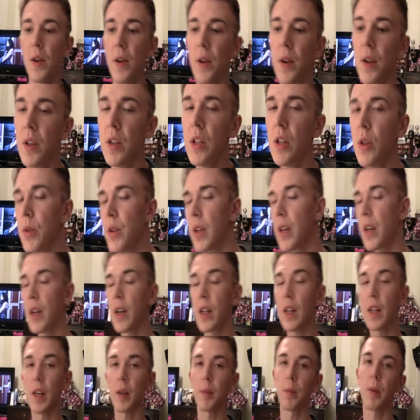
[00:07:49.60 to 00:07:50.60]
Nidoking I
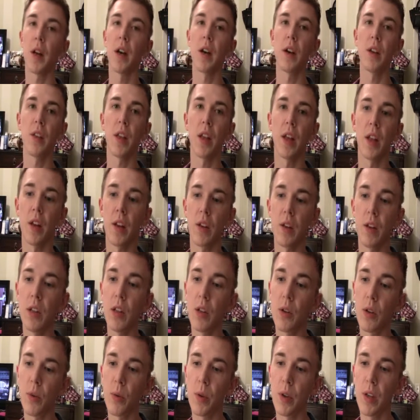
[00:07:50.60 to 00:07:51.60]
like better than
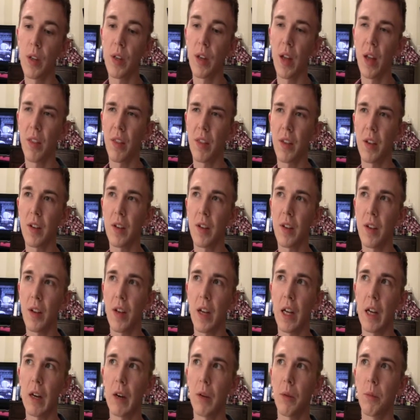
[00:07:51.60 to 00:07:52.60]
Nidoqueen, I think.
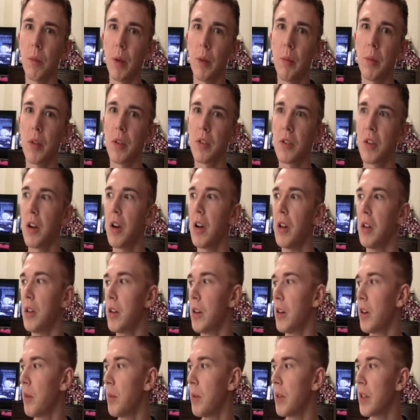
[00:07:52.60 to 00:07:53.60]
I don't know, maybe it's
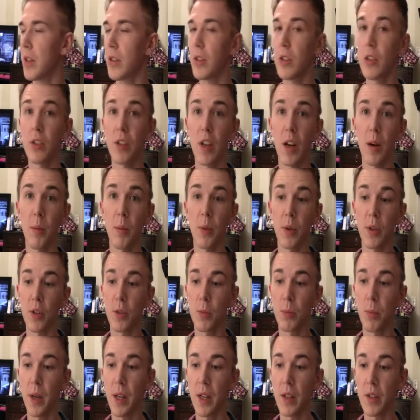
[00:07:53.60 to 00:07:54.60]
color because he's got more
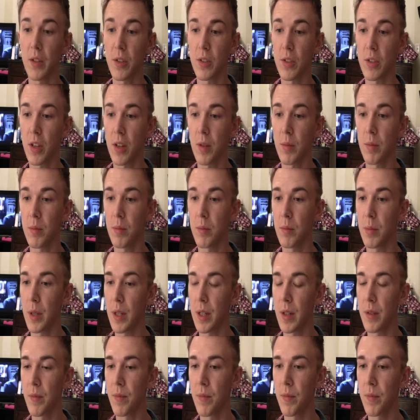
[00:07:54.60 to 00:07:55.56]
spikes or something, but